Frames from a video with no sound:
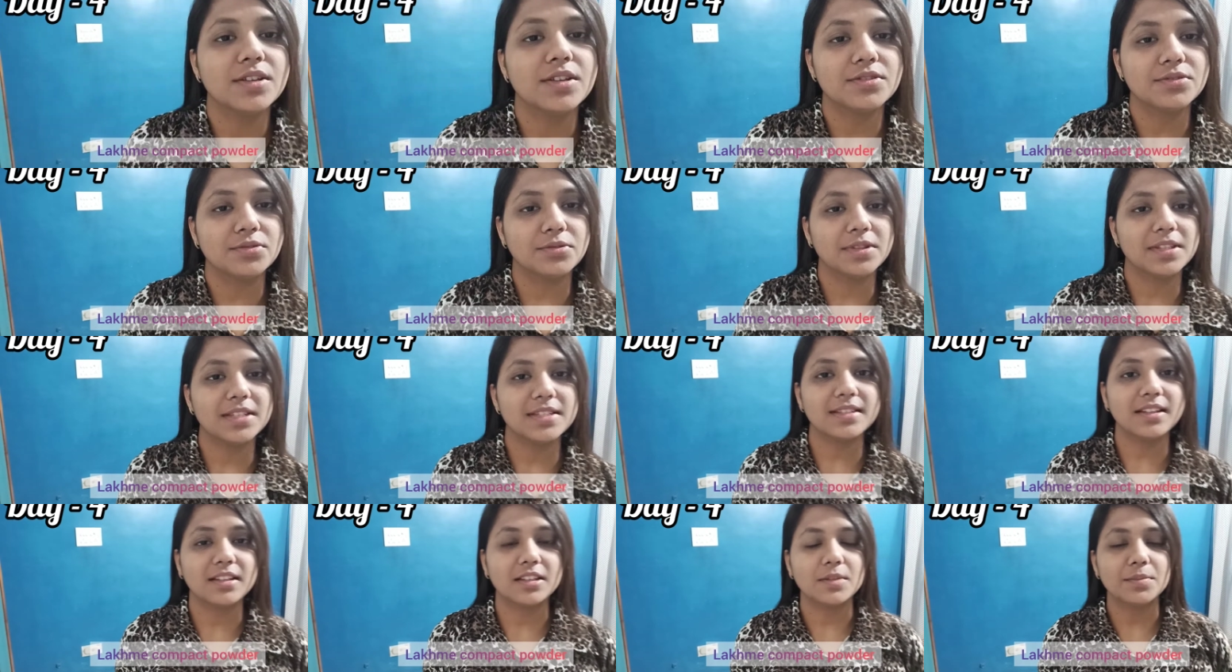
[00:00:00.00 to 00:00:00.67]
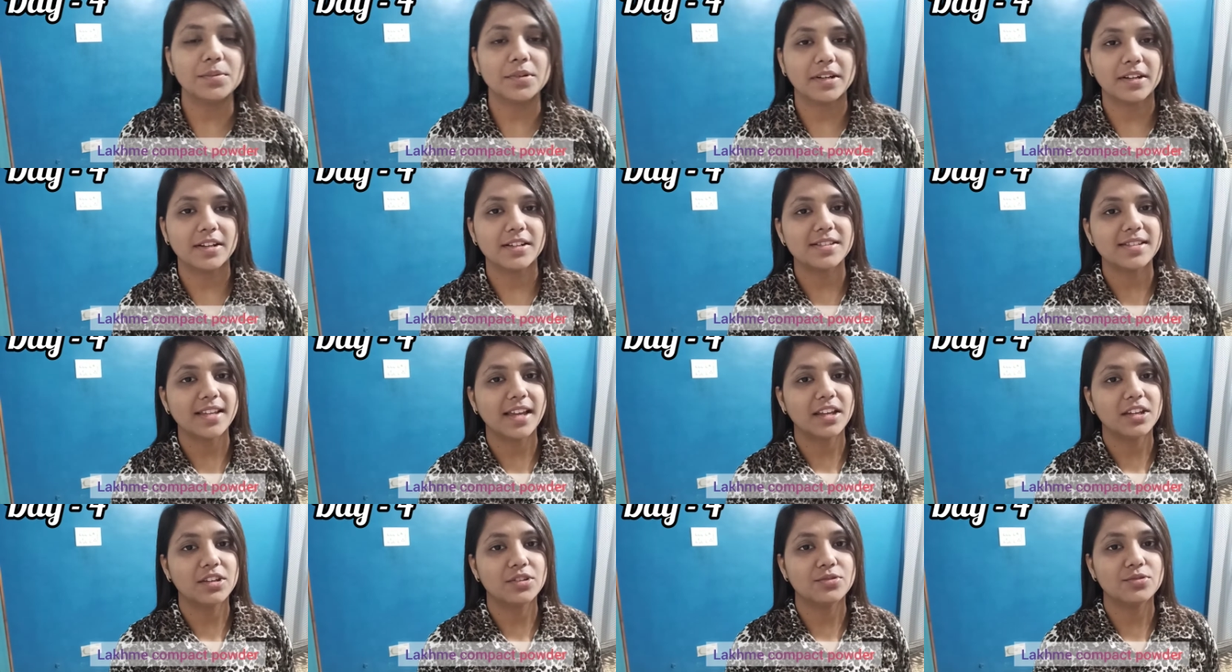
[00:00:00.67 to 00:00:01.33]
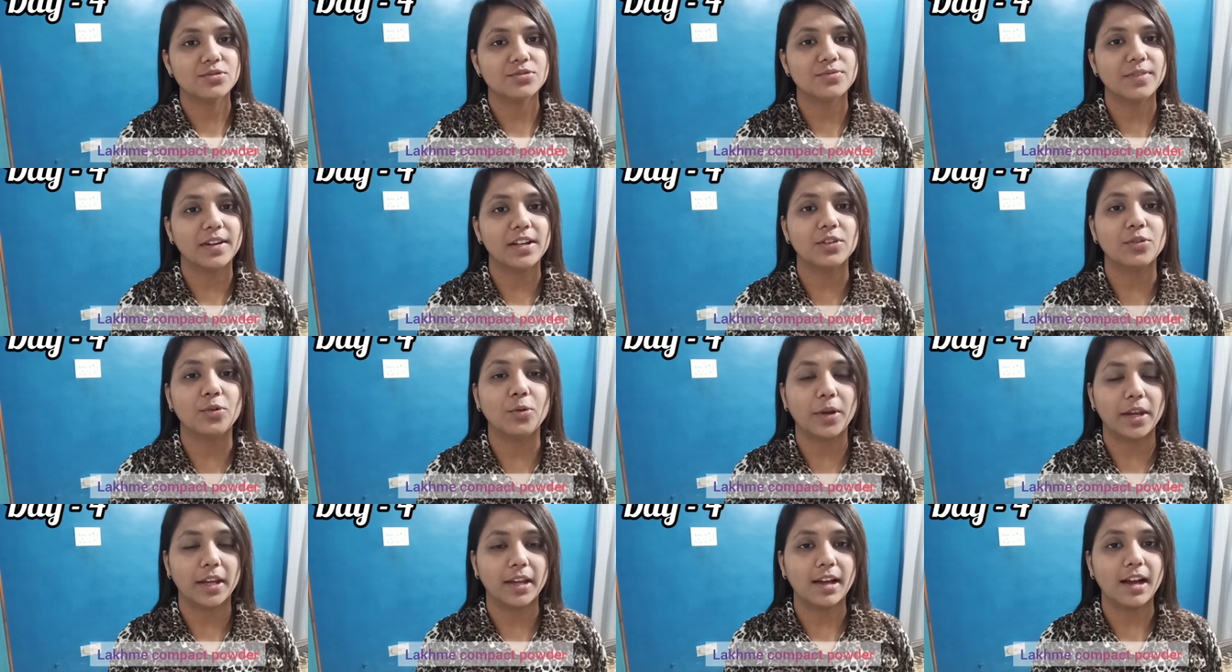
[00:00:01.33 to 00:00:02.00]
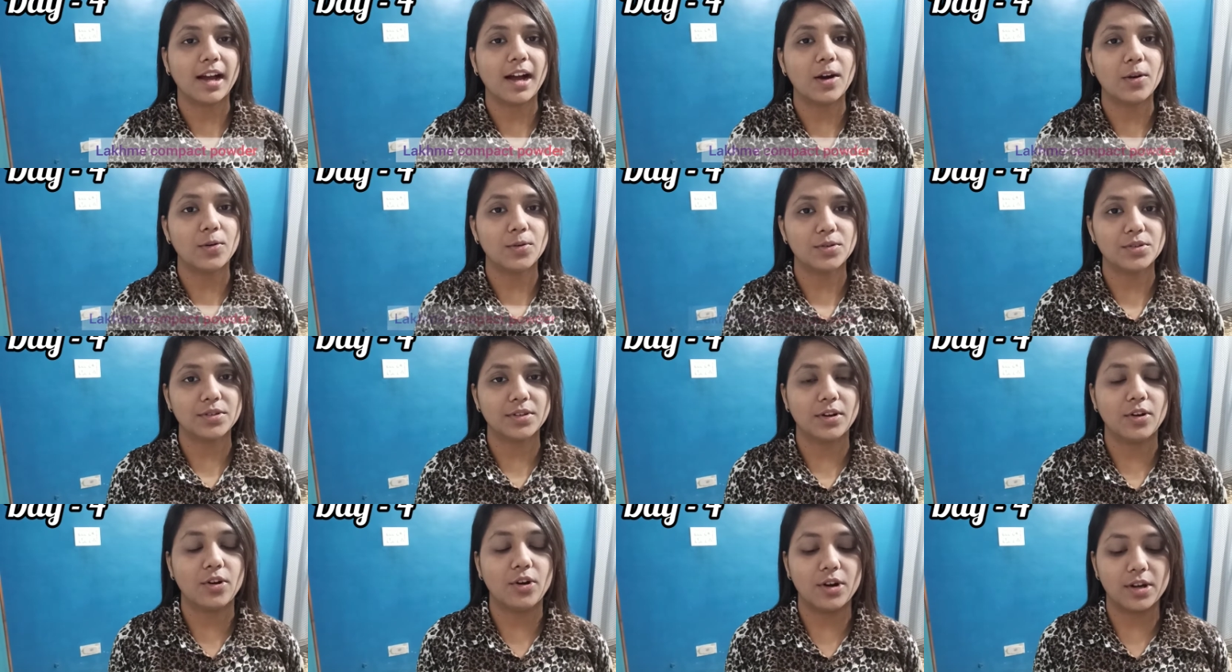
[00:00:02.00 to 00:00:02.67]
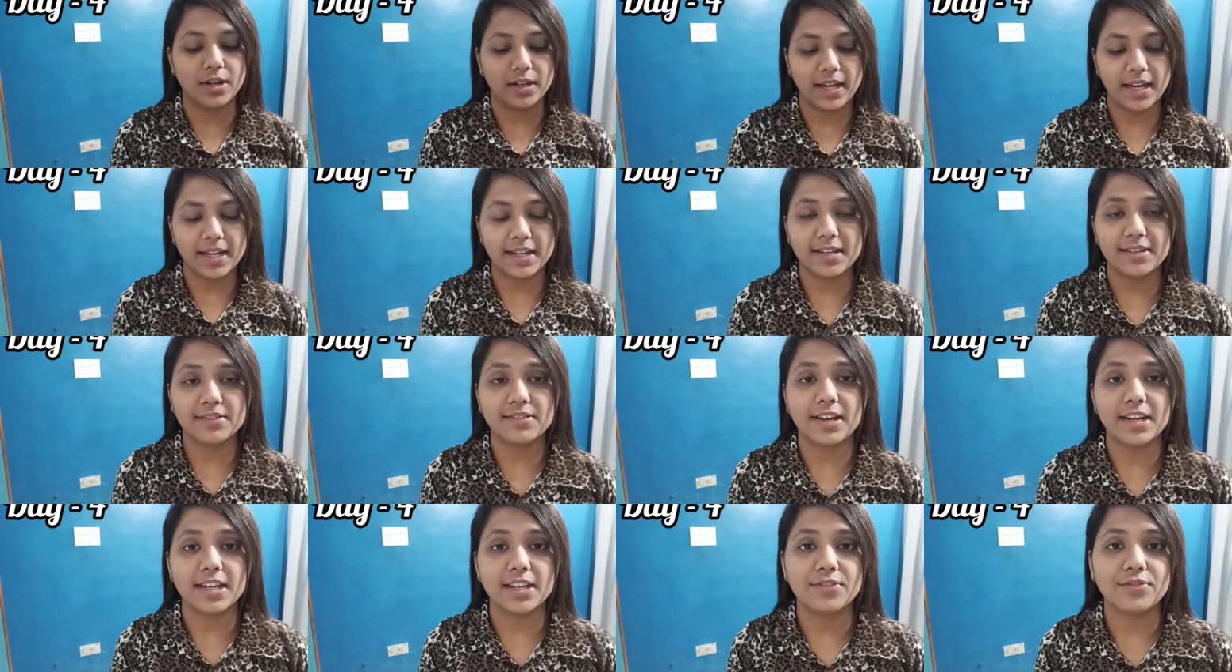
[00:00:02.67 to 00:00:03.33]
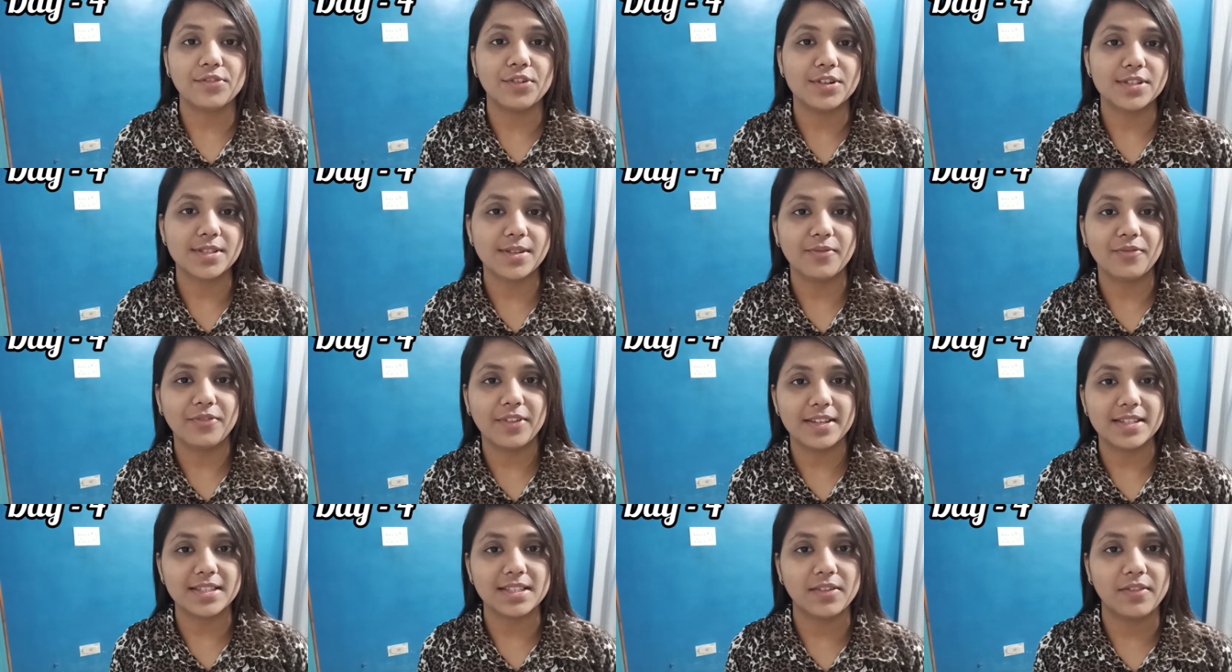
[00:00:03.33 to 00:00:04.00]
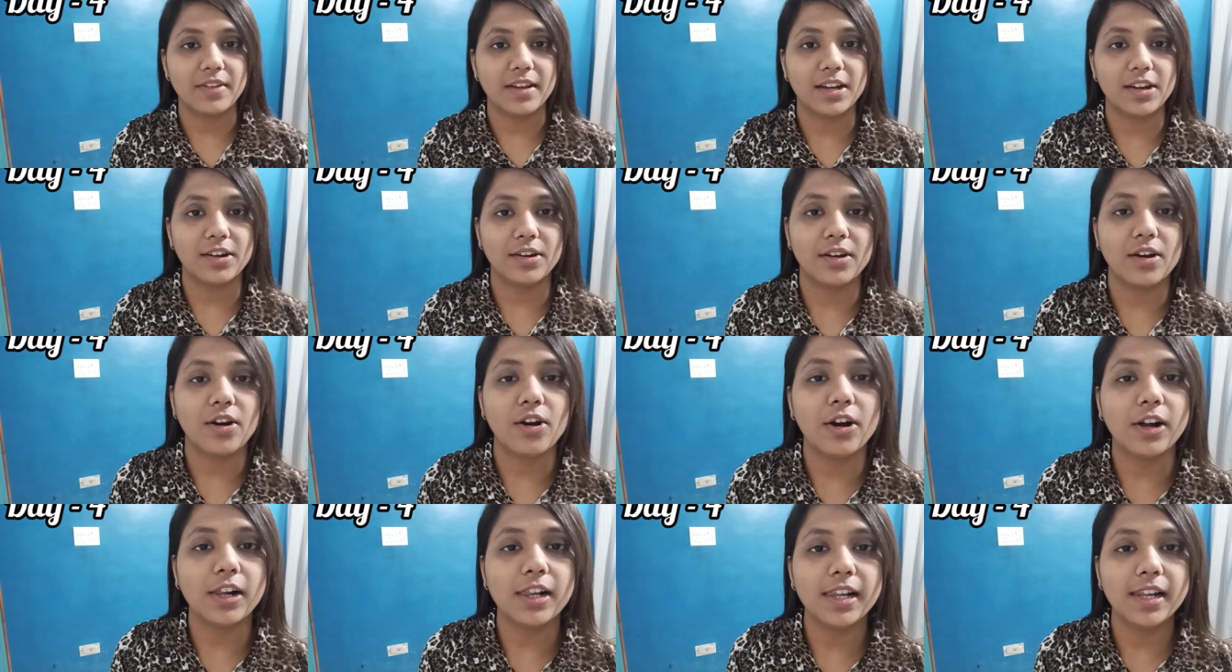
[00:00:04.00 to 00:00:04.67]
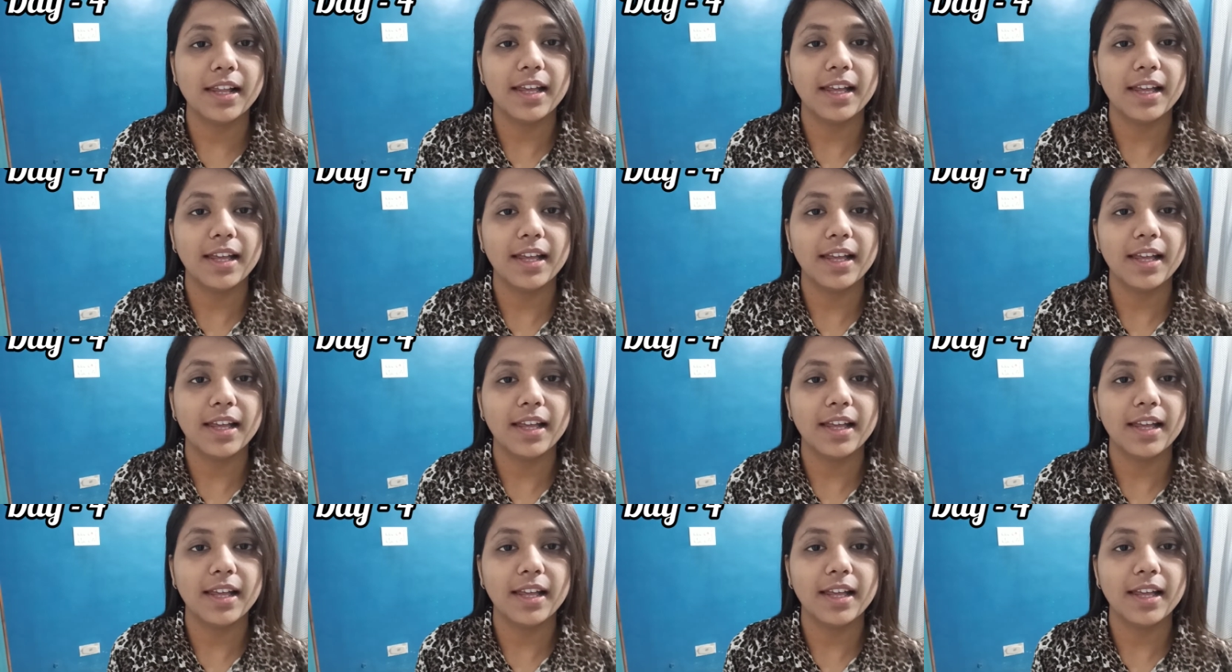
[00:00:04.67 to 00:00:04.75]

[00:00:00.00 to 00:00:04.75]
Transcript: So these are the products I use while going out or getting ready for some festive and all.